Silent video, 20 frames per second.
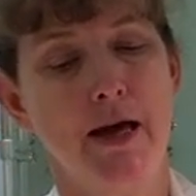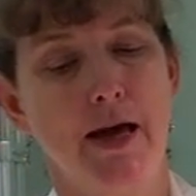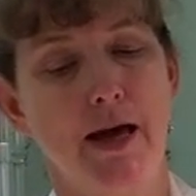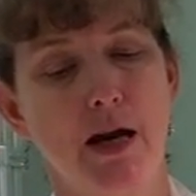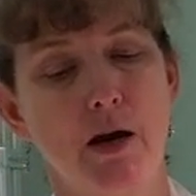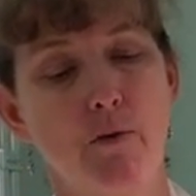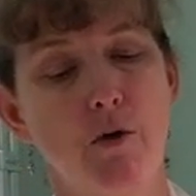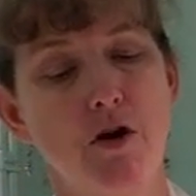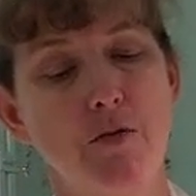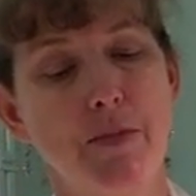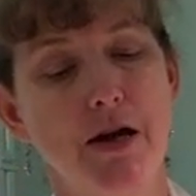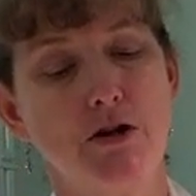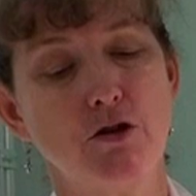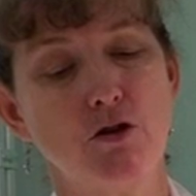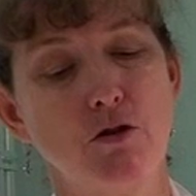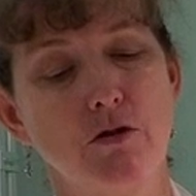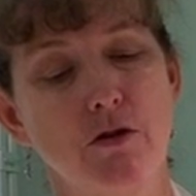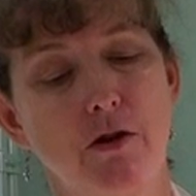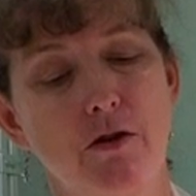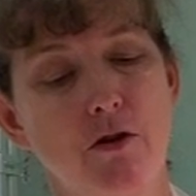And I want to make
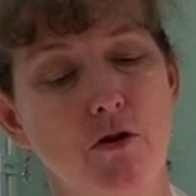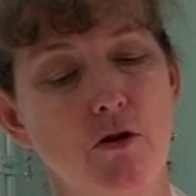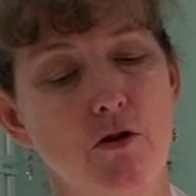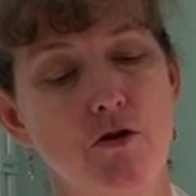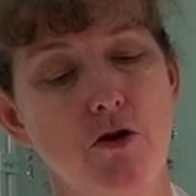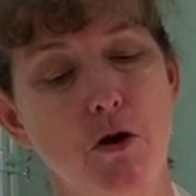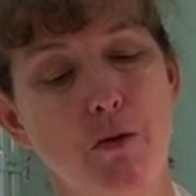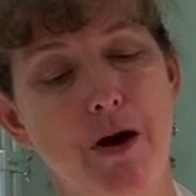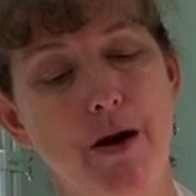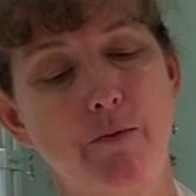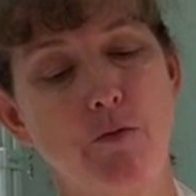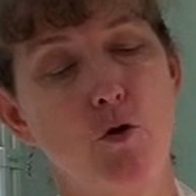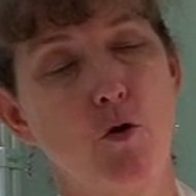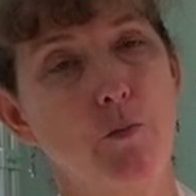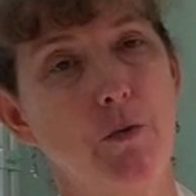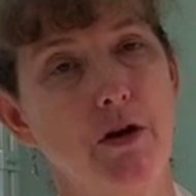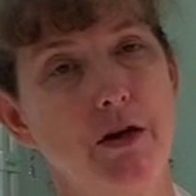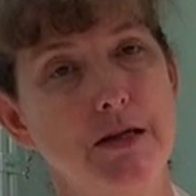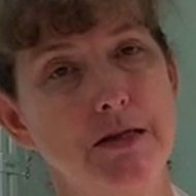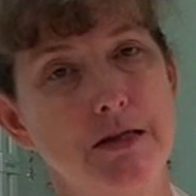sure that there are no
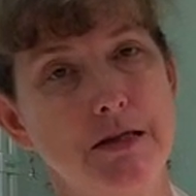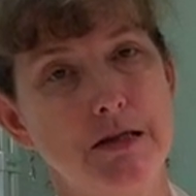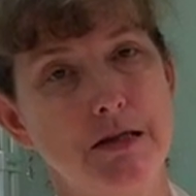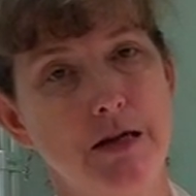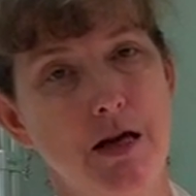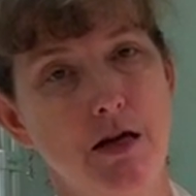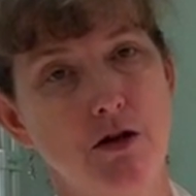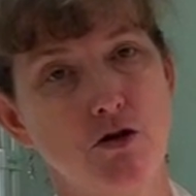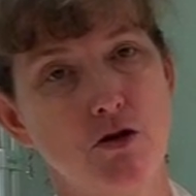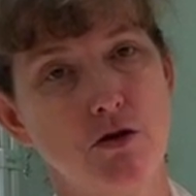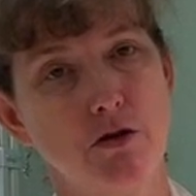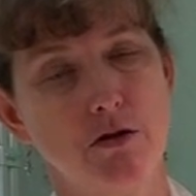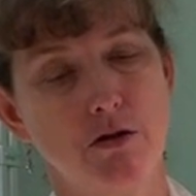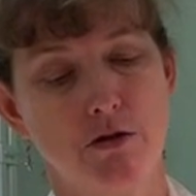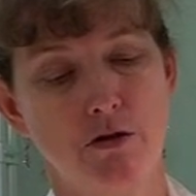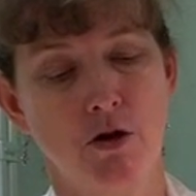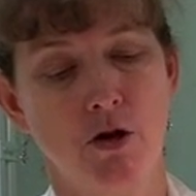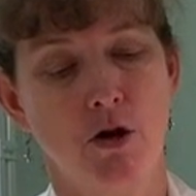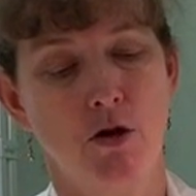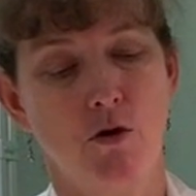abnormal
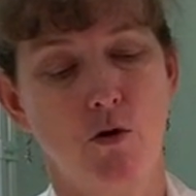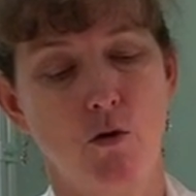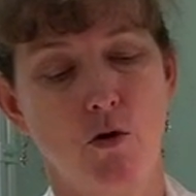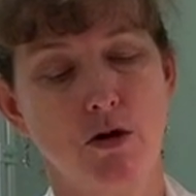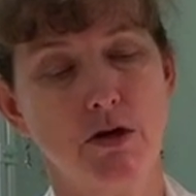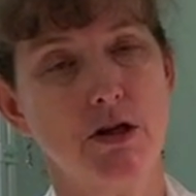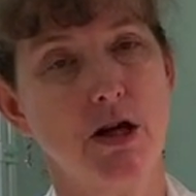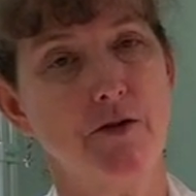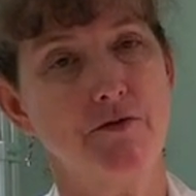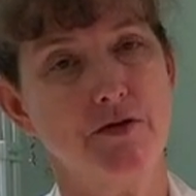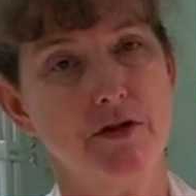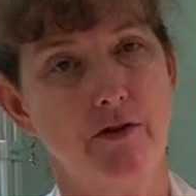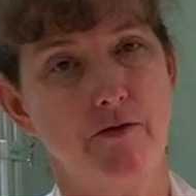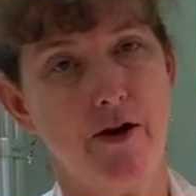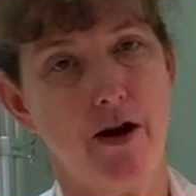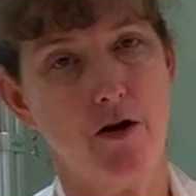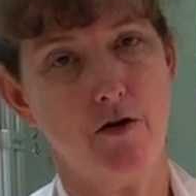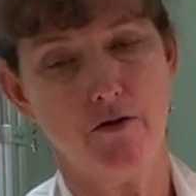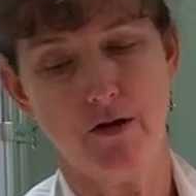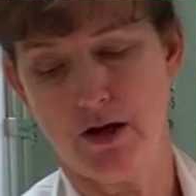indentations or tufts of
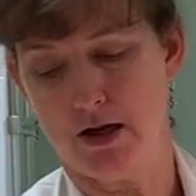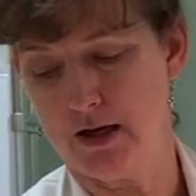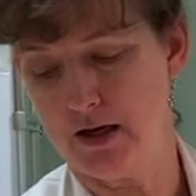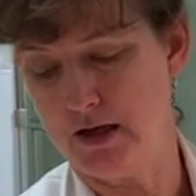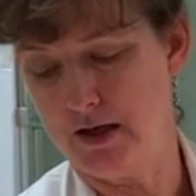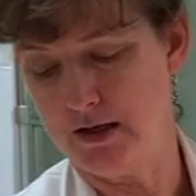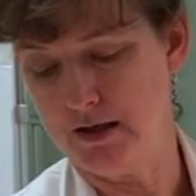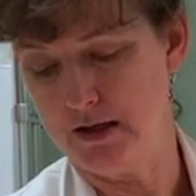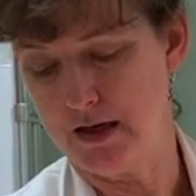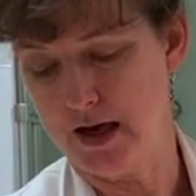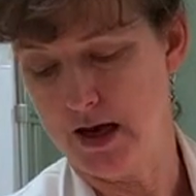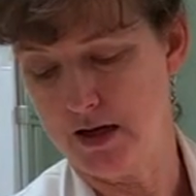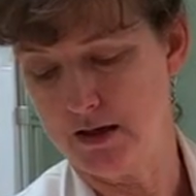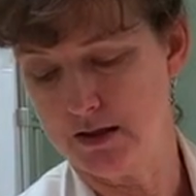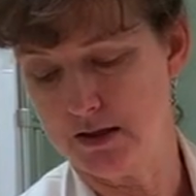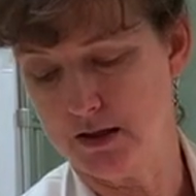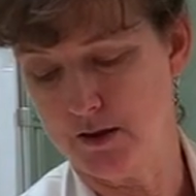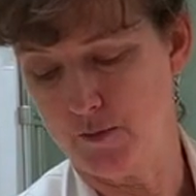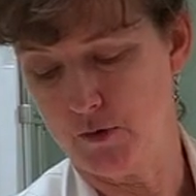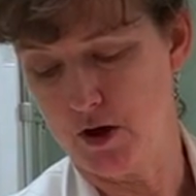hair that can
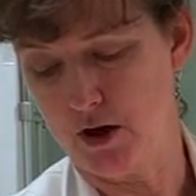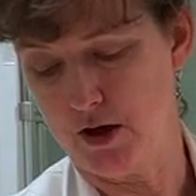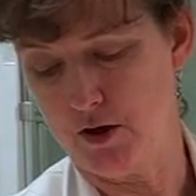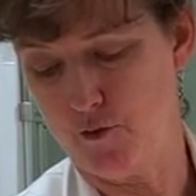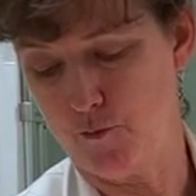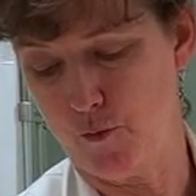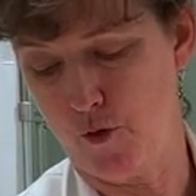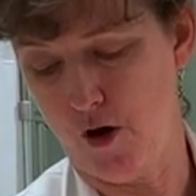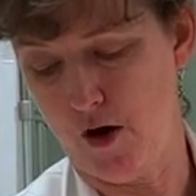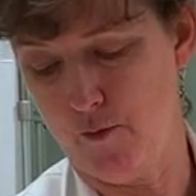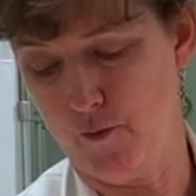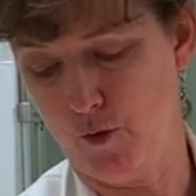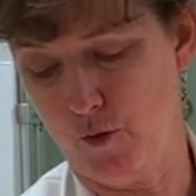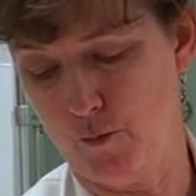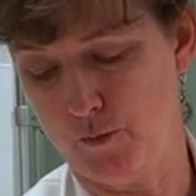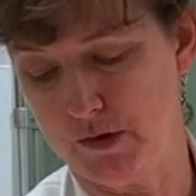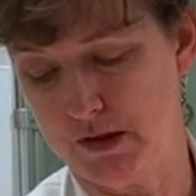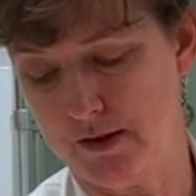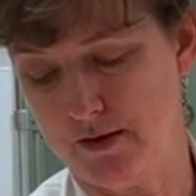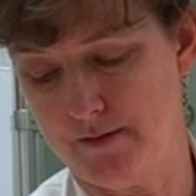indicate some kind of
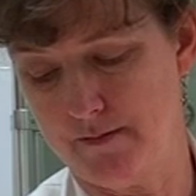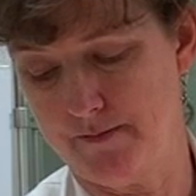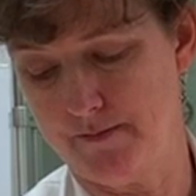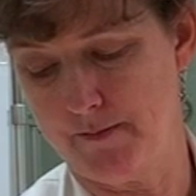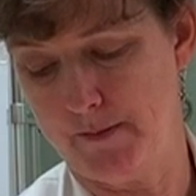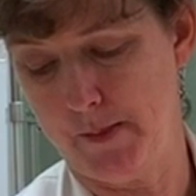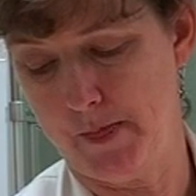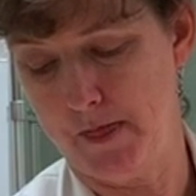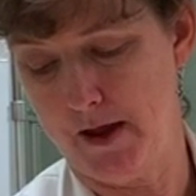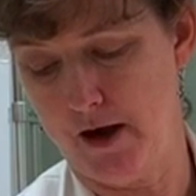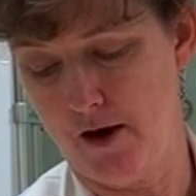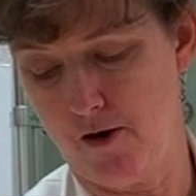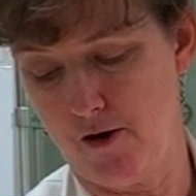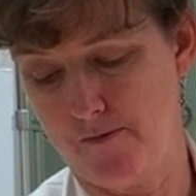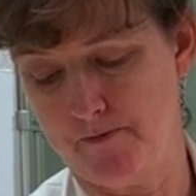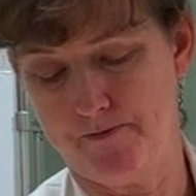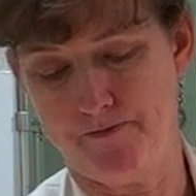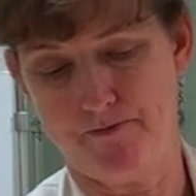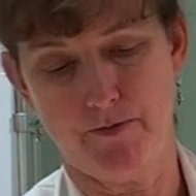problems there.